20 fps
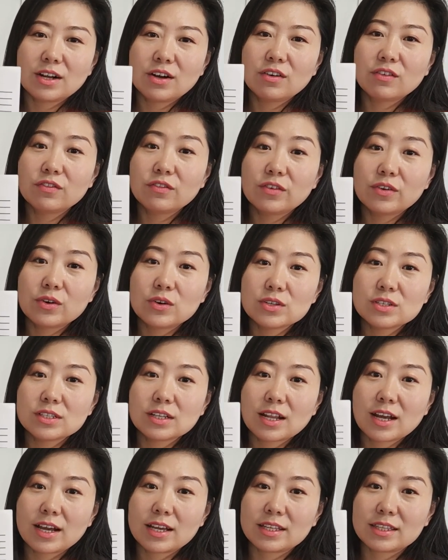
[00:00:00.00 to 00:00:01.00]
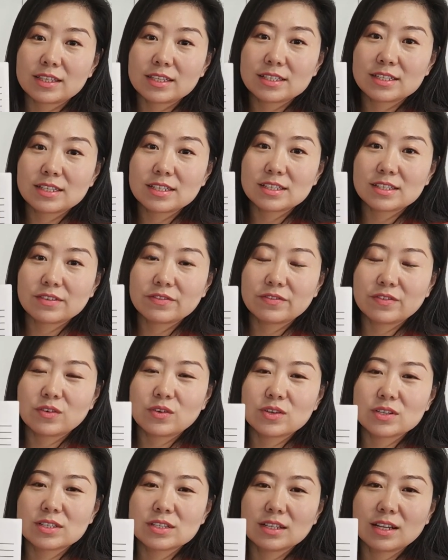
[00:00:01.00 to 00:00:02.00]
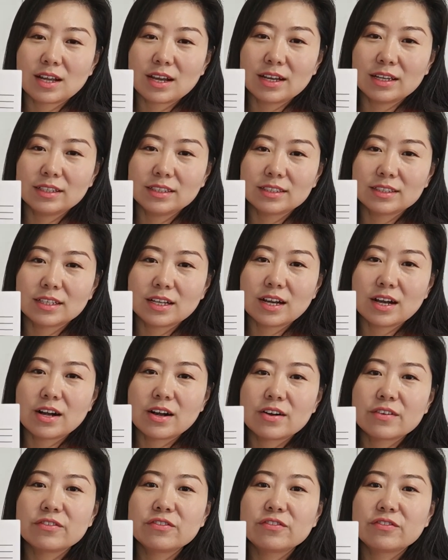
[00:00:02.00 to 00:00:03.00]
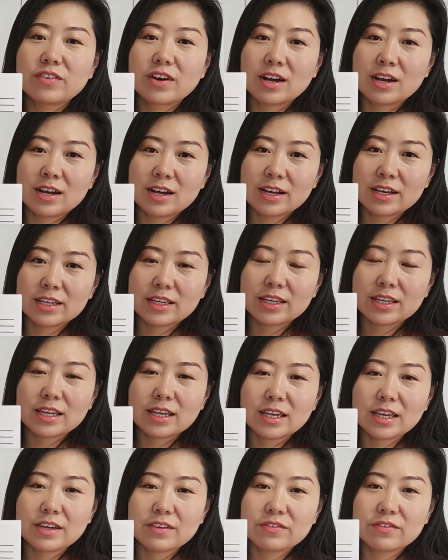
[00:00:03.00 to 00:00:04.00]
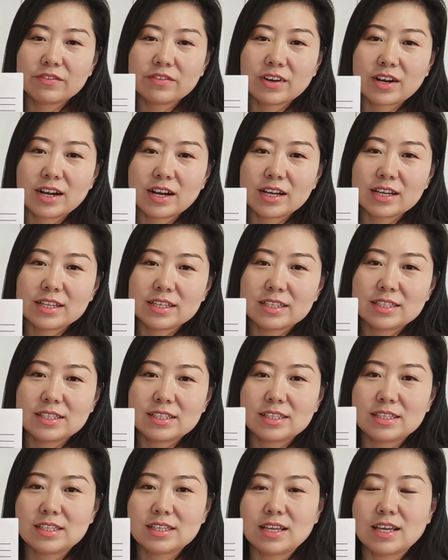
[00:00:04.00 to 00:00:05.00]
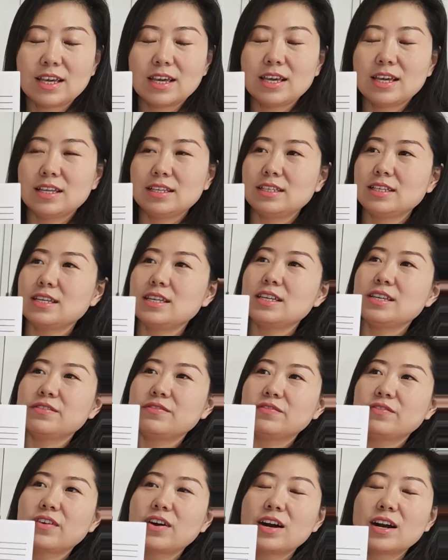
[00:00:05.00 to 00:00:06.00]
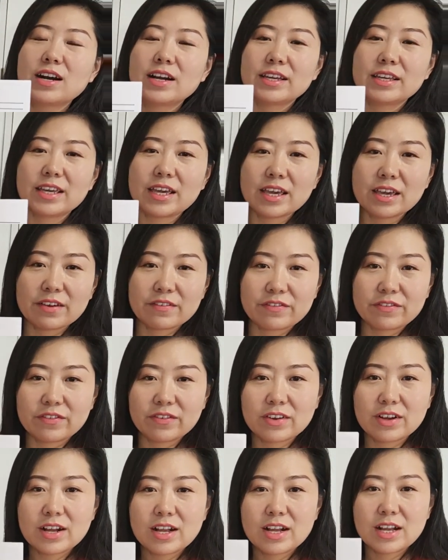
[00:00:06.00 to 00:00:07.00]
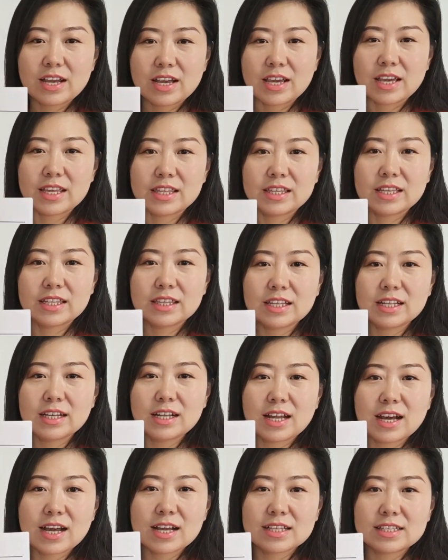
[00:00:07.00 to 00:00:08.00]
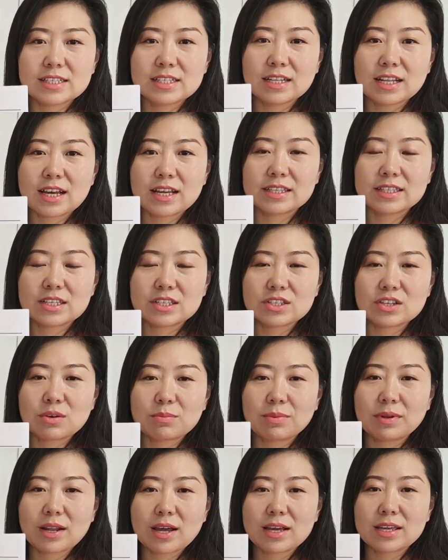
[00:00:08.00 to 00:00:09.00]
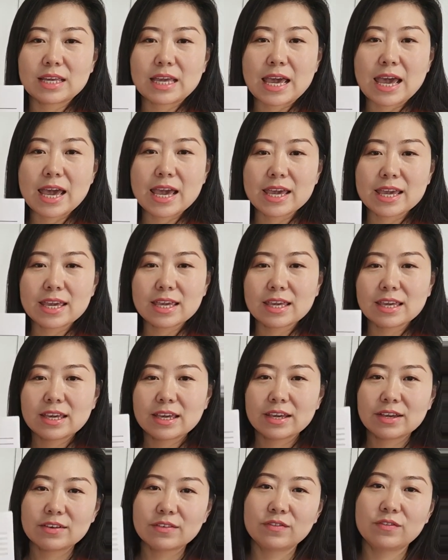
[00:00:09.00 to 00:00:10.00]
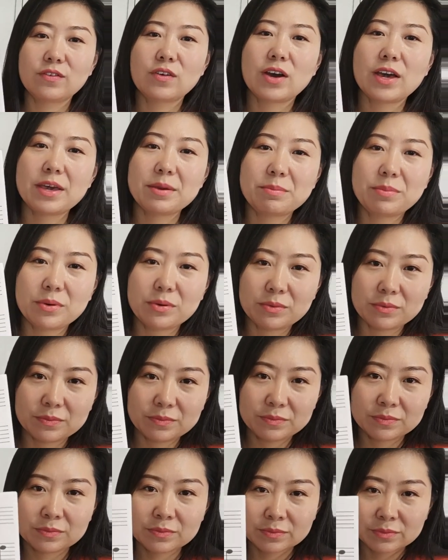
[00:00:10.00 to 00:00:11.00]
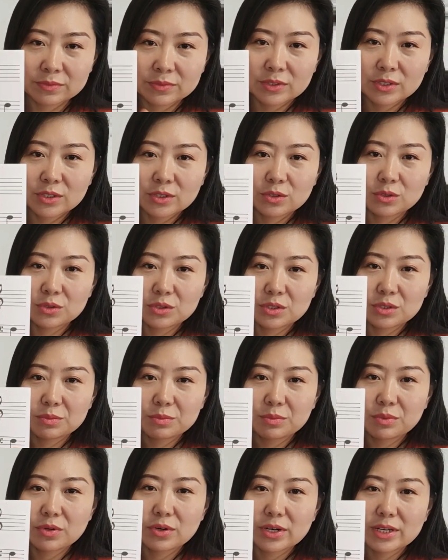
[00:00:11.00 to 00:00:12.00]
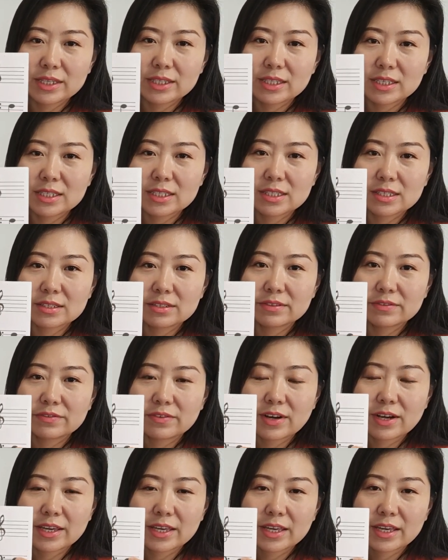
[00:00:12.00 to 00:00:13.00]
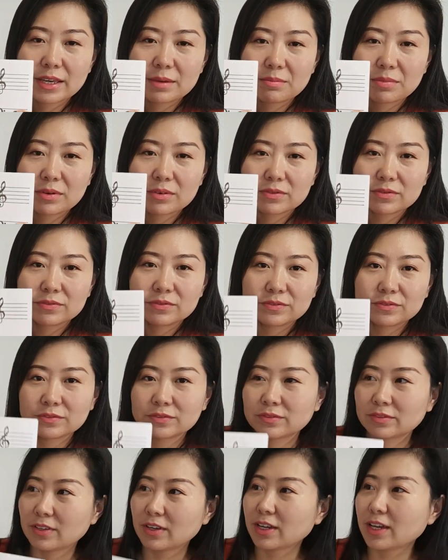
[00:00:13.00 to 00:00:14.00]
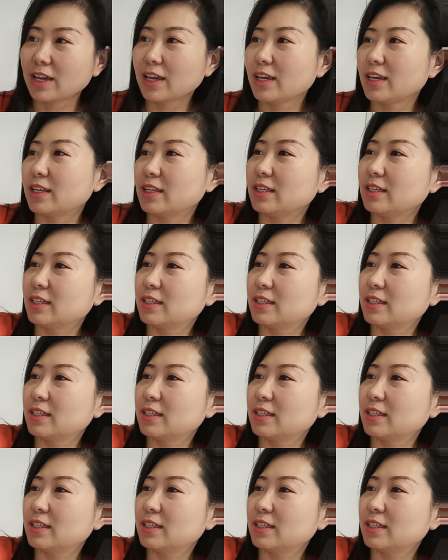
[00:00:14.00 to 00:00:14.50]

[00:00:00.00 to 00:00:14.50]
Fourth line, this is the fourth line, fine, F-I-N-E, fine, F. And then the last line, the top line, A for apple. Good boy deserve fine apple. Okay.